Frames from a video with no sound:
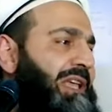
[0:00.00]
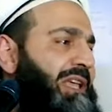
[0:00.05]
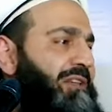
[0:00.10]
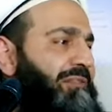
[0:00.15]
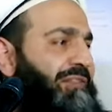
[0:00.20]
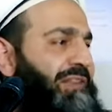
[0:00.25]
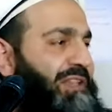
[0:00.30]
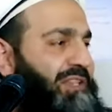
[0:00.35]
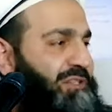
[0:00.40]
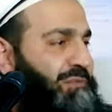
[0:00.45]

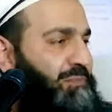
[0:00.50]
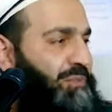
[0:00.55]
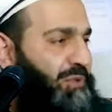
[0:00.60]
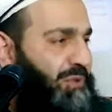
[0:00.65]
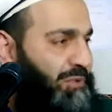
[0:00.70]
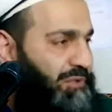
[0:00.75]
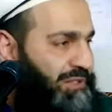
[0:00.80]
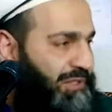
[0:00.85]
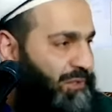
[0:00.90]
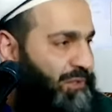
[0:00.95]
If his
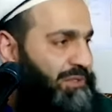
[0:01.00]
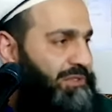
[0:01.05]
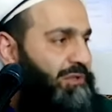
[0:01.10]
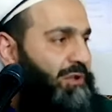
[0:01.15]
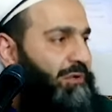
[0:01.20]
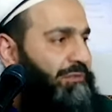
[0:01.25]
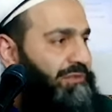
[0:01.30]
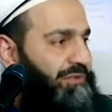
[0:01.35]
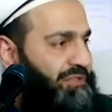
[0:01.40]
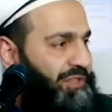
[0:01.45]
beauty was
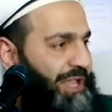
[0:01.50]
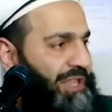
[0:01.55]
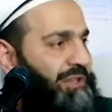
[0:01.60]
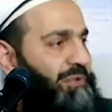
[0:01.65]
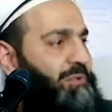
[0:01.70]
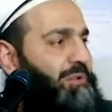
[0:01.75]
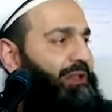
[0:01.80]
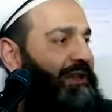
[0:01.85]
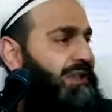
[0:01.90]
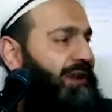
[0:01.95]

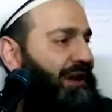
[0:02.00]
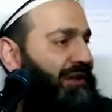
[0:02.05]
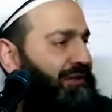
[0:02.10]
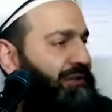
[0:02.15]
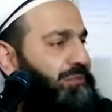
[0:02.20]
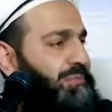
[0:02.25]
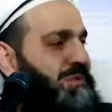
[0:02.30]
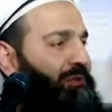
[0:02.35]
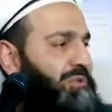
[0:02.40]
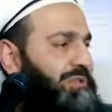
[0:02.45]
overshadowing
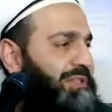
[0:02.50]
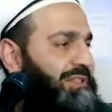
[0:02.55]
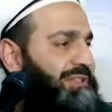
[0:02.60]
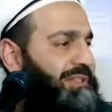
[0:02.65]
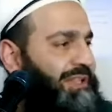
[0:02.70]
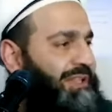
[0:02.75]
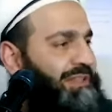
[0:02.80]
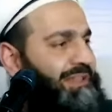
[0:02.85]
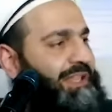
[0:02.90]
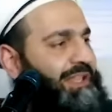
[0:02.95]
other beauties
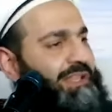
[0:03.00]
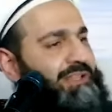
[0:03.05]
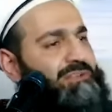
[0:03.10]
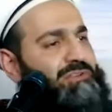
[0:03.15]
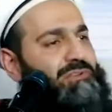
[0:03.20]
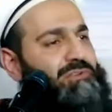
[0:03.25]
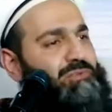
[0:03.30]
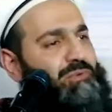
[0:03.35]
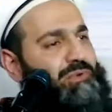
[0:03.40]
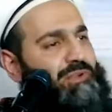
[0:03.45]
that the
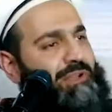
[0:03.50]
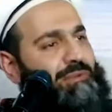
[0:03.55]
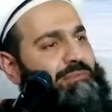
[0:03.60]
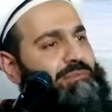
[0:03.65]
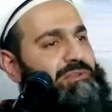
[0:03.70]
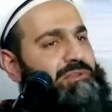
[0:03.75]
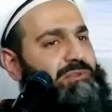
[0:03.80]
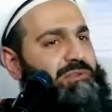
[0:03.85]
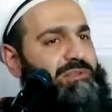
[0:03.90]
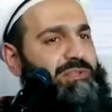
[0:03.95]
angels were
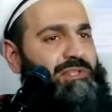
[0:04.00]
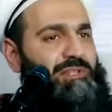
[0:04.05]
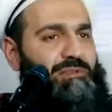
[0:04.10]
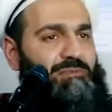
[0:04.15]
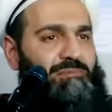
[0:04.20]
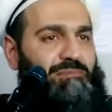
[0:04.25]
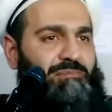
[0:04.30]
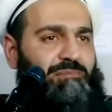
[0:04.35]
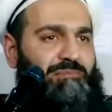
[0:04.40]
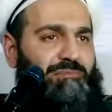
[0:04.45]
coming to see
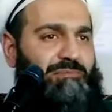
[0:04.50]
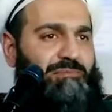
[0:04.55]
him,